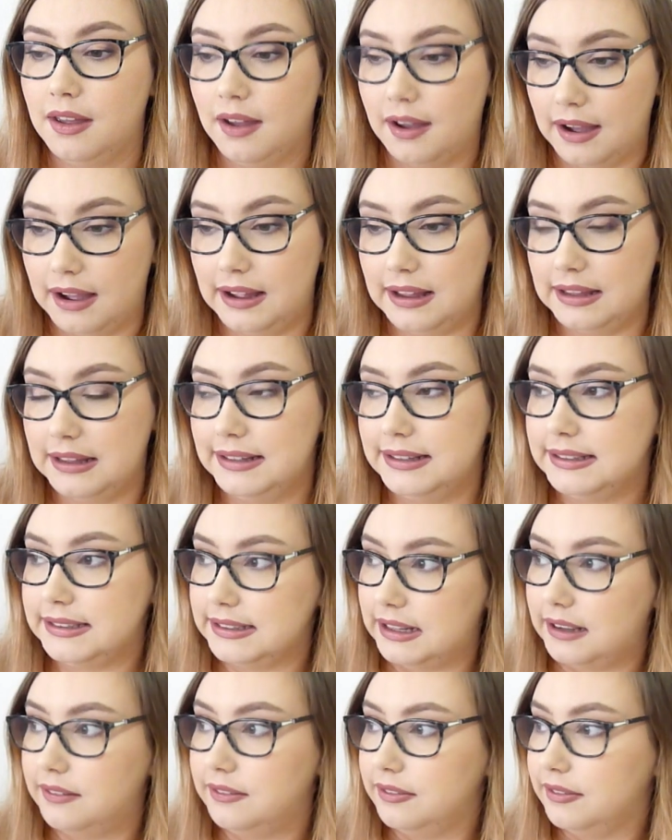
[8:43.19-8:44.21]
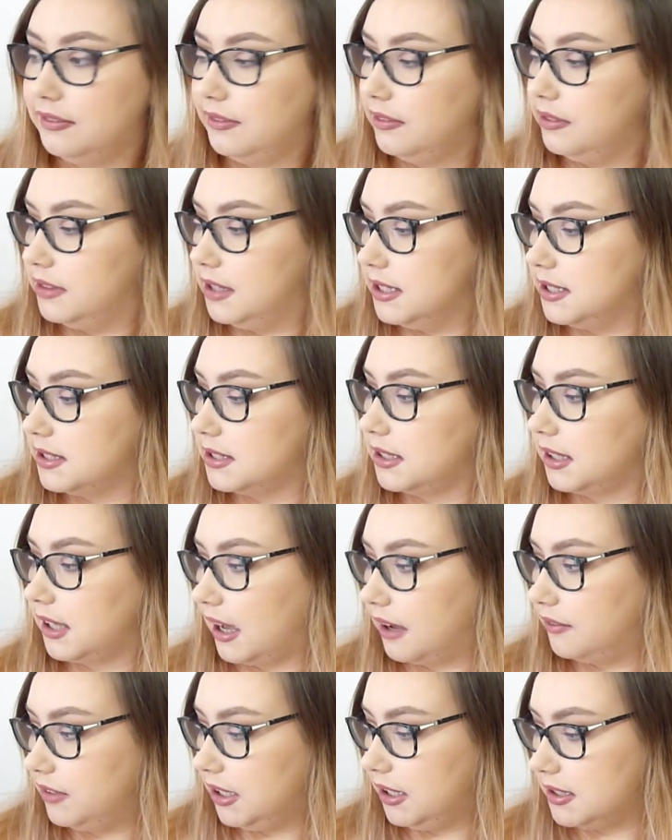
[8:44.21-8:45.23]
I love this
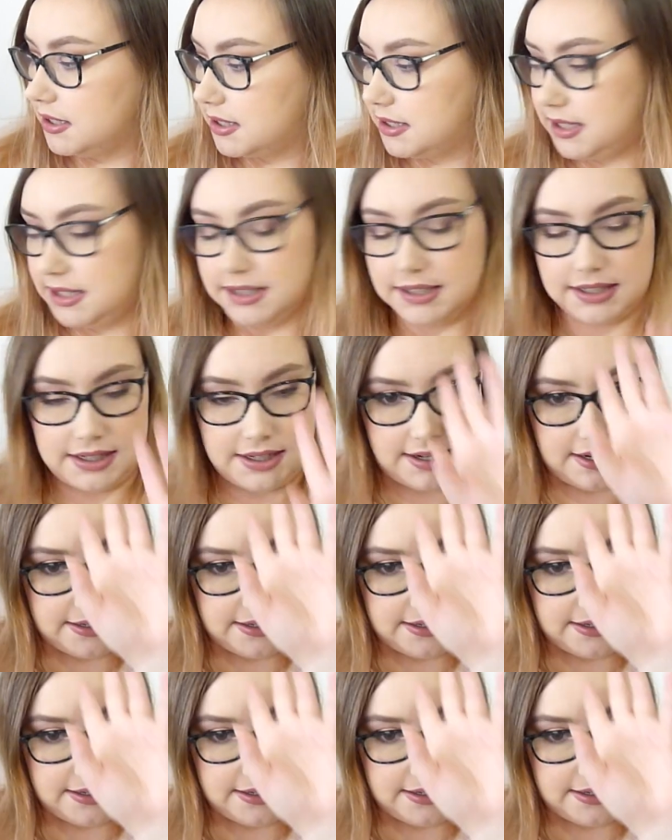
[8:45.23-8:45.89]
Caviar Stick.